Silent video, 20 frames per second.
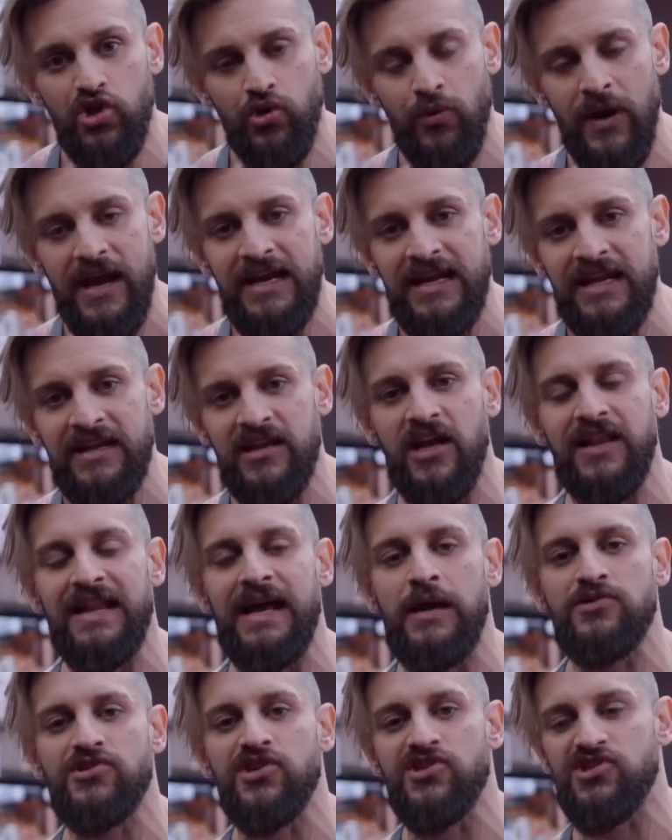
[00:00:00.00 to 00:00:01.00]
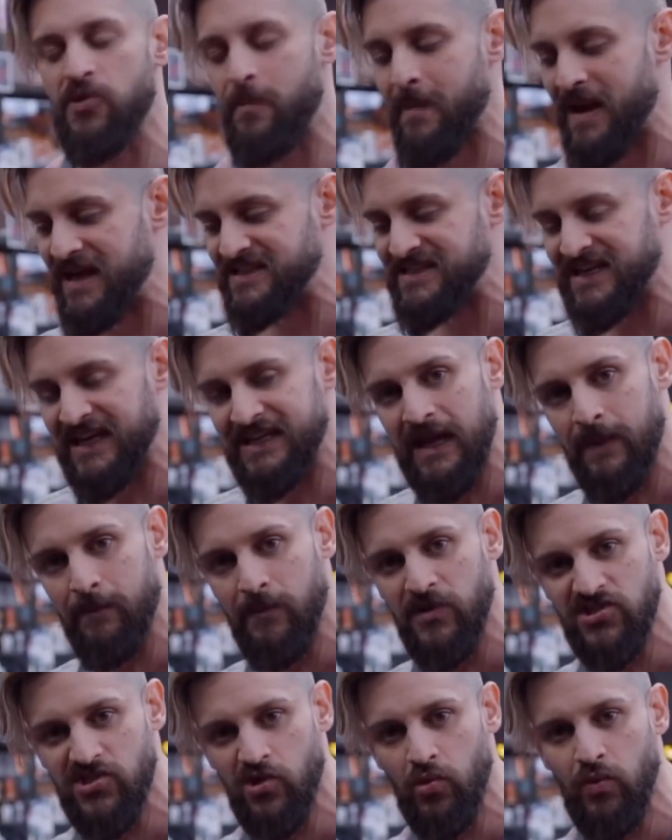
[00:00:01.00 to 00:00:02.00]
training that allows us to maintain that
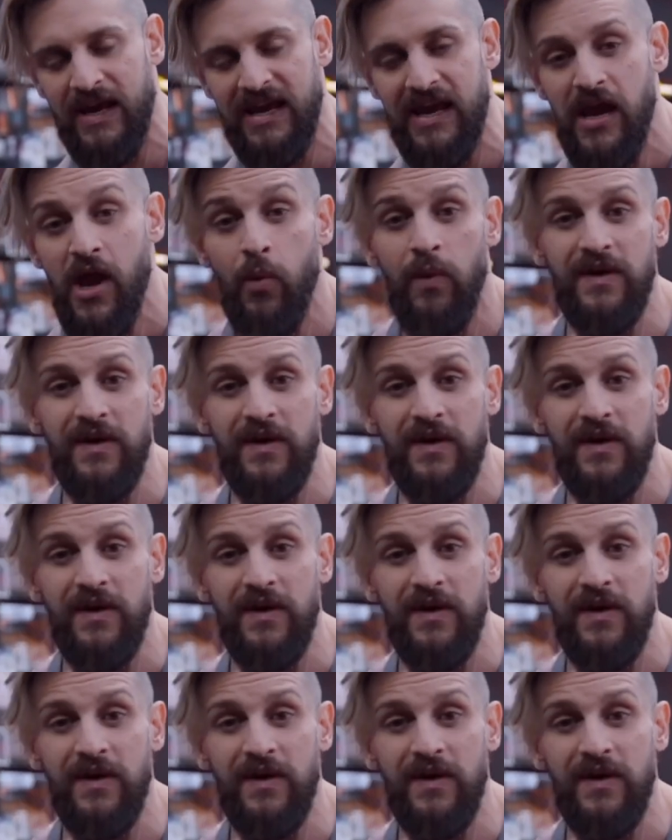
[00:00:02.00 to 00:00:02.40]
muscle weight